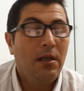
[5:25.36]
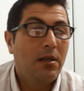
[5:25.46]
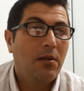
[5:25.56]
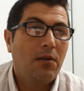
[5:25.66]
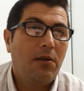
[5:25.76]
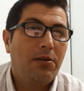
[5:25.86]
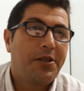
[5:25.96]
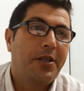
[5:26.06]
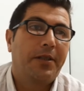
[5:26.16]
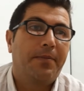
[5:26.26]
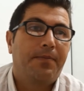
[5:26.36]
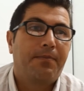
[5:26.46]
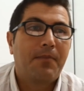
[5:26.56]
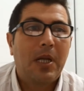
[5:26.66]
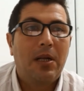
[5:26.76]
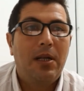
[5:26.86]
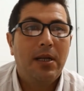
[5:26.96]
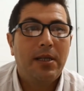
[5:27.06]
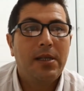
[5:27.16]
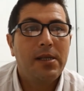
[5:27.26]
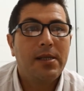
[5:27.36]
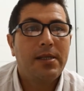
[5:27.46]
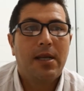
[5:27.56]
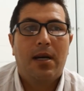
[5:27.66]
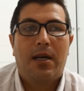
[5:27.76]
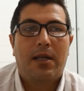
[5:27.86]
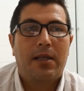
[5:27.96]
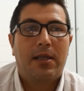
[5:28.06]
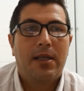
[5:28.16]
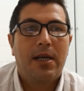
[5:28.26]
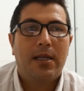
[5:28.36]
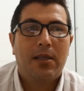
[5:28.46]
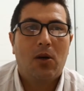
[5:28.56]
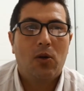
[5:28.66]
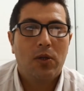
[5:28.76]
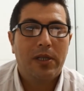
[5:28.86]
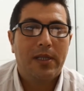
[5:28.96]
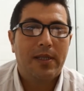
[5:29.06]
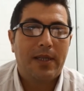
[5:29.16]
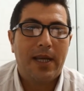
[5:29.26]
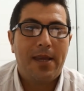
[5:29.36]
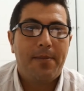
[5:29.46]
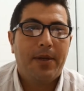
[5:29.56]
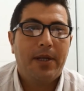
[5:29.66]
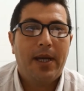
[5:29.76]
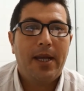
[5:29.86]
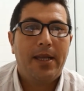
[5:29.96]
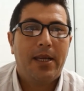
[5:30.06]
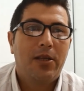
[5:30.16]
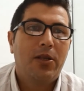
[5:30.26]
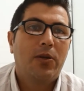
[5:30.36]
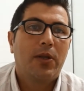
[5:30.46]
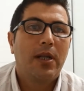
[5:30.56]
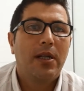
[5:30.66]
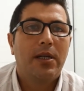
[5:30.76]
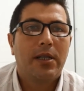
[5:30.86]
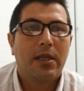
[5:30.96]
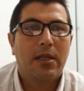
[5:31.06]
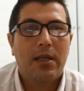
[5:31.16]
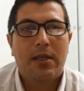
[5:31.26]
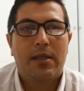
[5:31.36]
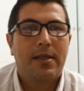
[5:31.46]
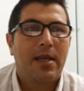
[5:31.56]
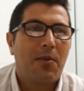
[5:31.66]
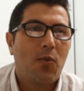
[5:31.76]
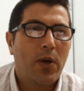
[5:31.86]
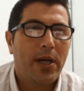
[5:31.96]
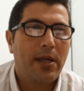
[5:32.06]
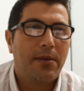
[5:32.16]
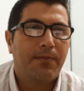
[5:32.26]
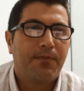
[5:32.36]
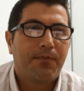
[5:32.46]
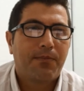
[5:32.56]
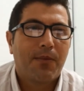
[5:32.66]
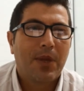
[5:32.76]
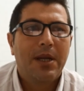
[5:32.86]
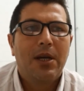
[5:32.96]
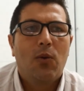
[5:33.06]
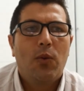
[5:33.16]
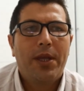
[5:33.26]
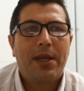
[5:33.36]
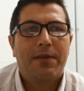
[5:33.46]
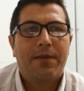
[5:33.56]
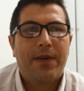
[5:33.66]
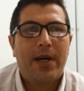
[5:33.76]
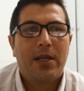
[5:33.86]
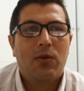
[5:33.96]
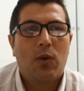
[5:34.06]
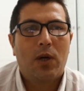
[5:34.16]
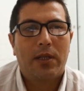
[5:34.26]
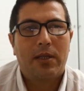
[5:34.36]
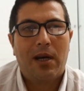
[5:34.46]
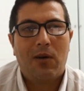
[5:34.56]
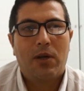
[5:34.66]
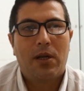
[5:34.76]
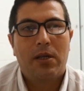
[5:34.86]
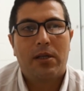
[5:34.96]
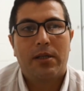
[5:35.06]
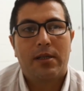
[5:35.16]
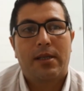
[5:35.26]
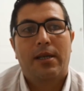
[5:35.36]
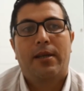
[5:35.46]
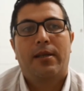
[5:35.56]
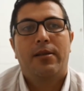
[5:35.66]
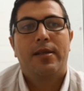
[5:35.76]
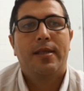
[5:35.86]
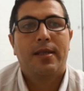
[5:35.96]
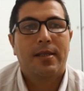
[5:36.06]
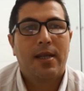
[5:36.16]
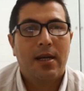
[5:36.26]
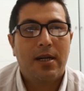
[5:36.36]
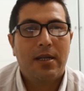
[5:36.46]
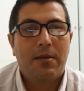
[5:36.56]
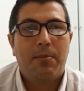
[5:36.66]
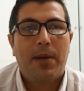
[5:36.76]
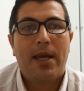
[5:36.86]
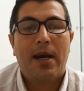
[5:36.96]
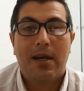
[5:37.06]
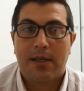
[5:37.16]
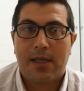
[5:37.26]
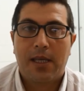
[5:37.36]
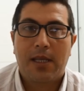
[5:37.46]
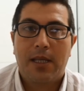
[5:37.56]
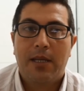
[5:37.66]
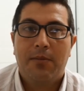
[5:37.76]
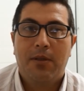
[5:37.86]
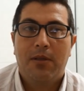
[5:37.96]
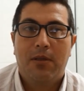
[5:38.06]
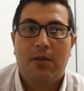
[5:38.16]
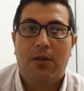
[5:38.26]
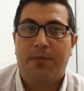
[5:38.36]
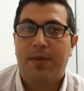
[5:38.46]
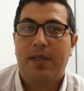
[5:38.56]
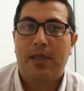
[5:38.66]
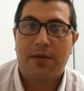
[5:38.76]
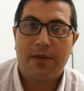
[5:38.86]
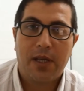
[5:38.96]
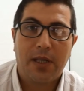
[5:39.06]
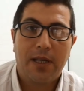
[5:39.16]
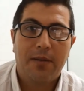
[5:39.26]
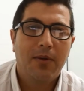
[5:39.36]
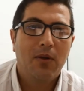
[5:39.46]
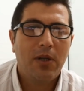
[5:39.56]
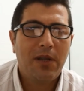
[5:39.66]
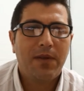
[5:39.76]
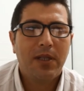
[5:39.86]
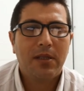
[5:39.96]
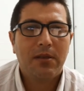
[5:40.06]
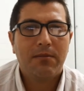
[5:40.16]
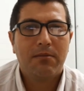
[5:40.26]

Conclusion. Learners are not all the same and they don't learn in the same way. We can find what our learners' characteristics are by asking them, observing them, or even